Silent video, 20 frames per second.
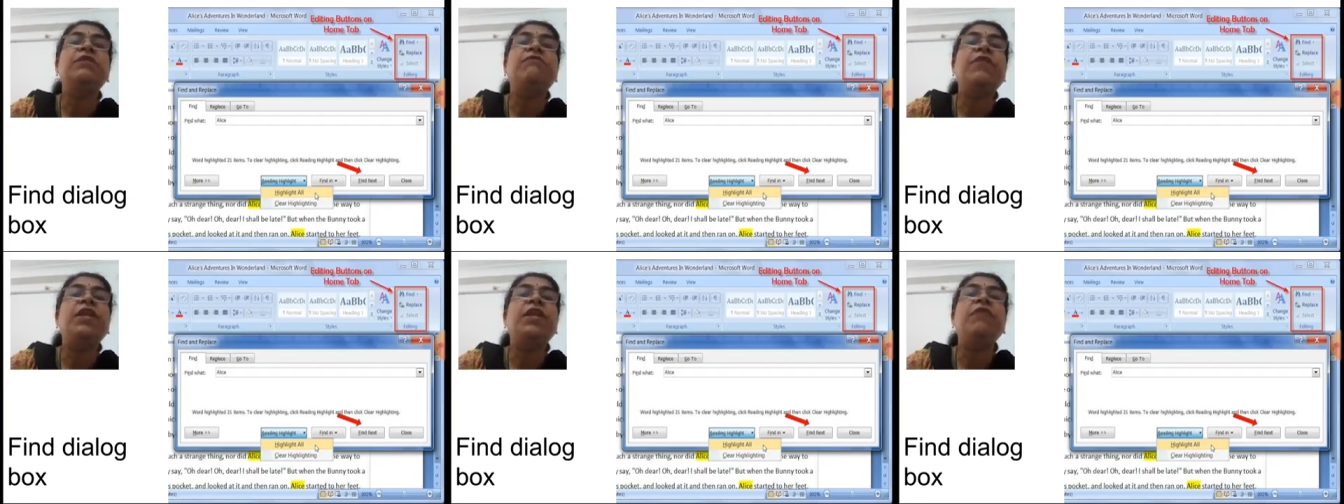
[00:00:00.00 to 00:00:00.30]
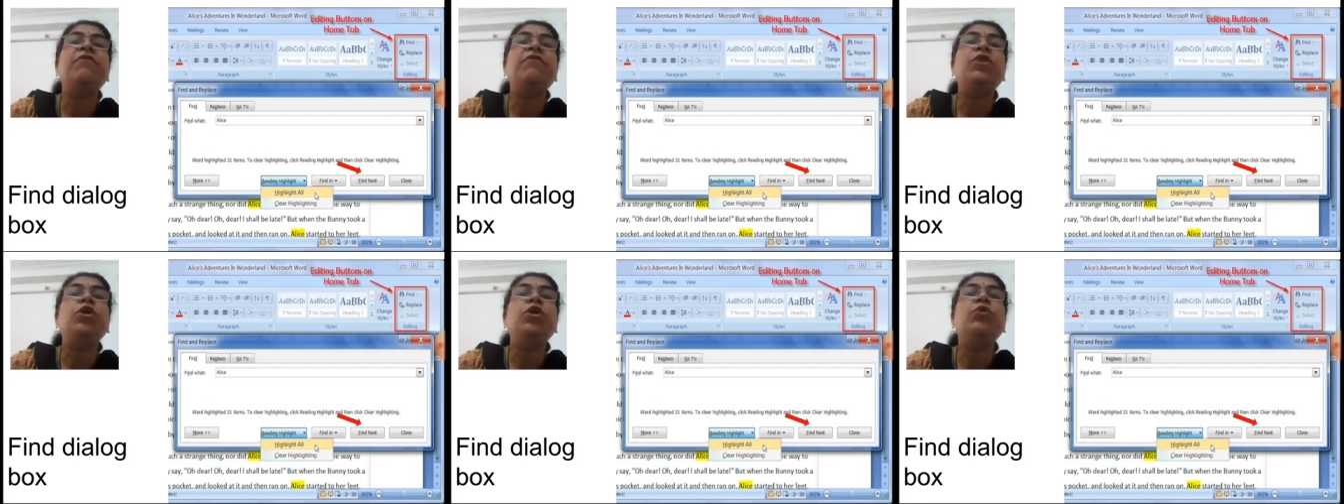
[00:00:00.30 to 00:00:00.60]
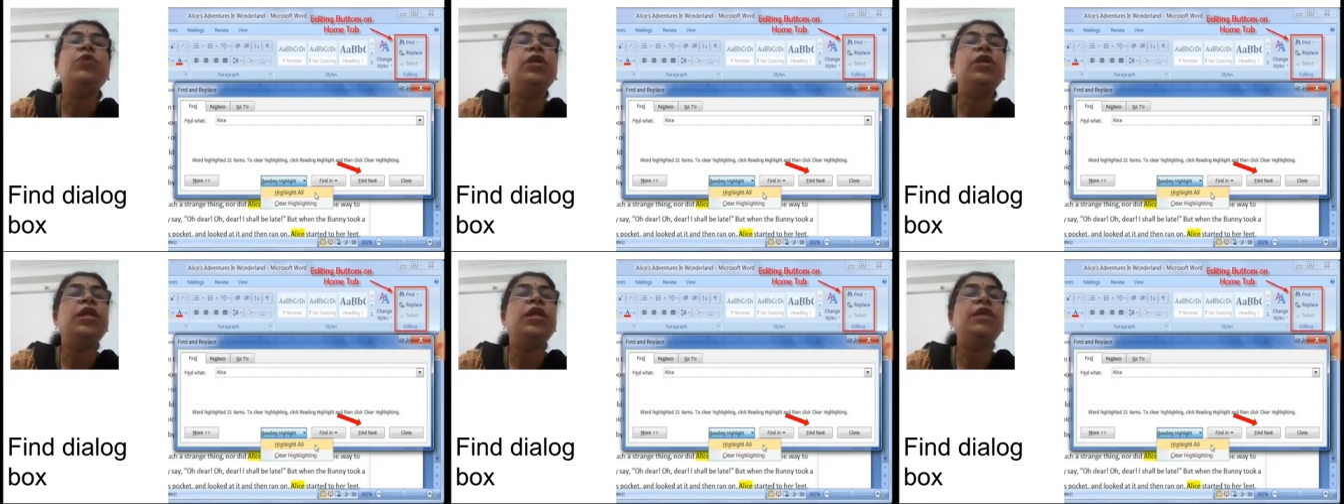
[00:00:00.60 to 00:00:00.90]
whenever you
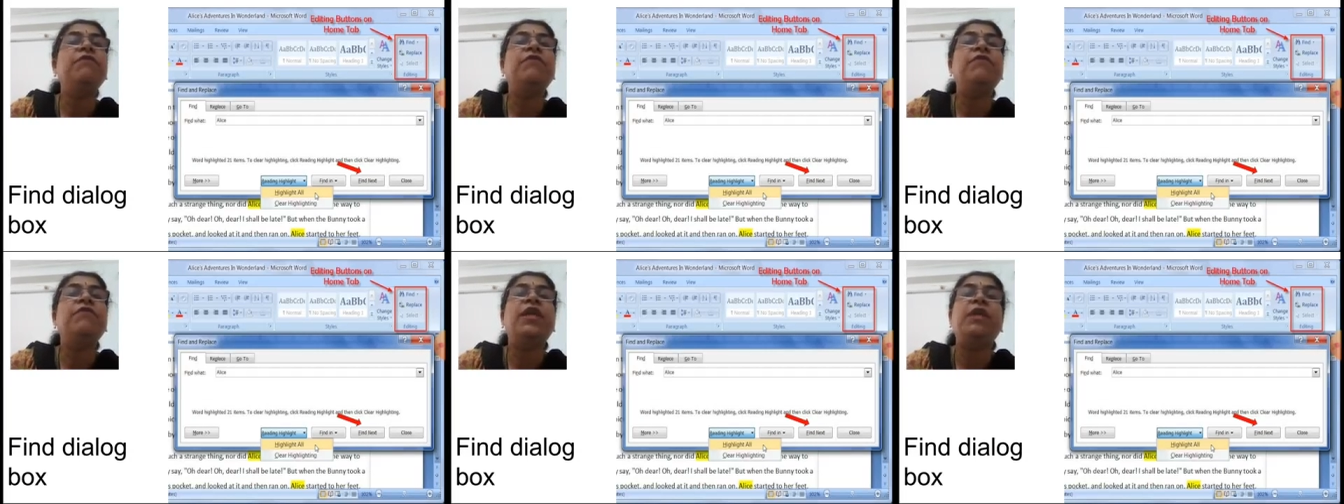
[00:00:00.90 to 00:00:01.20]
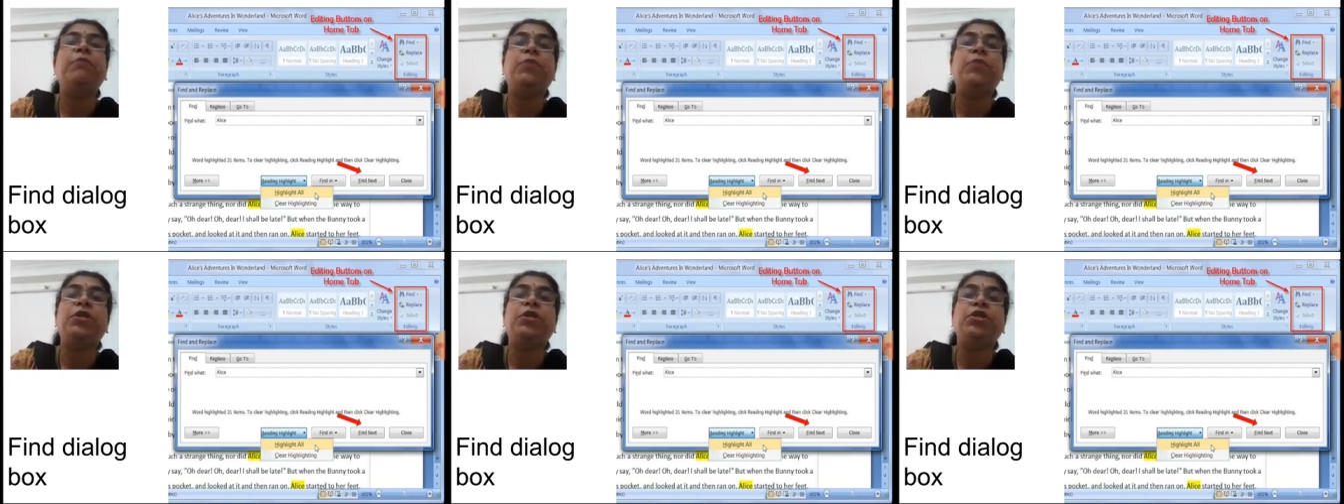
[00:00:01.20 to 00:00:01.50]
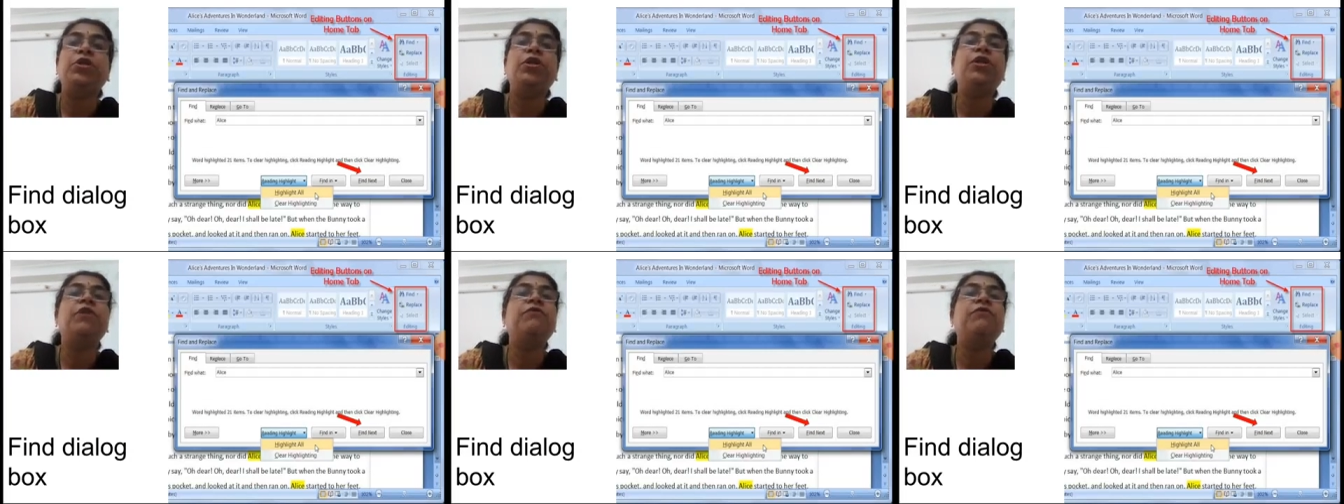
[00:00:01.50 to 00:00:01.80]
will give that
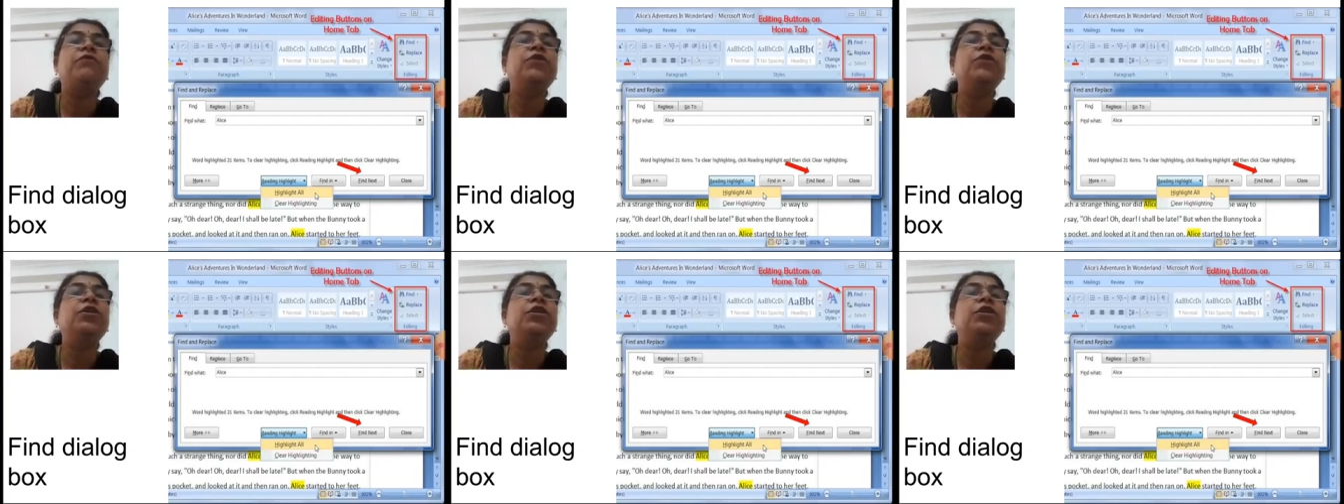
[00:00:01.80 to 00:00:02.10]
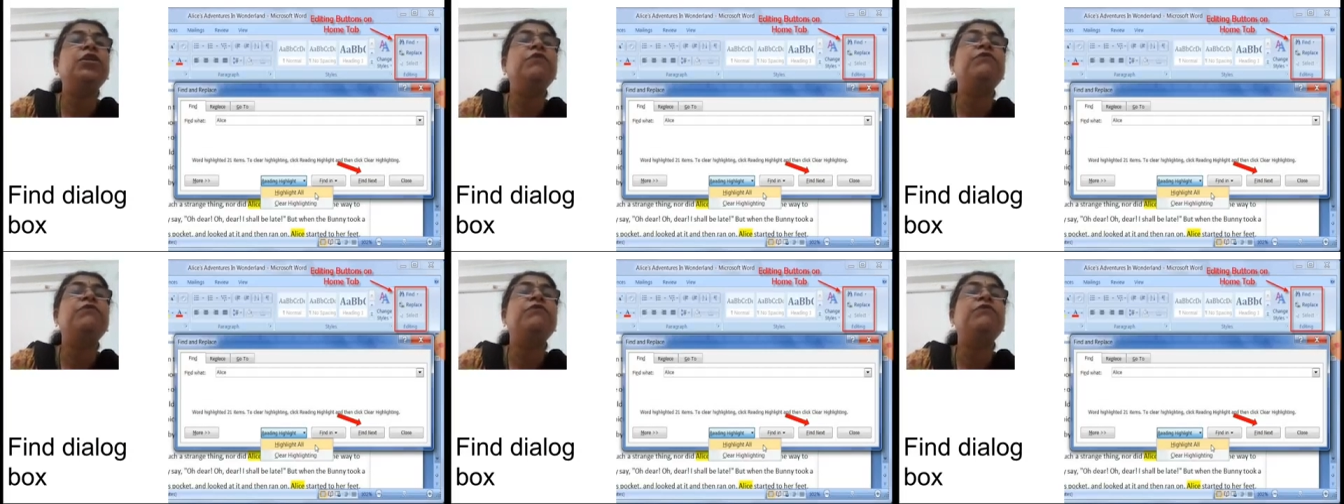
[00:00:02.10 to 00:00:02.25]
particular word, the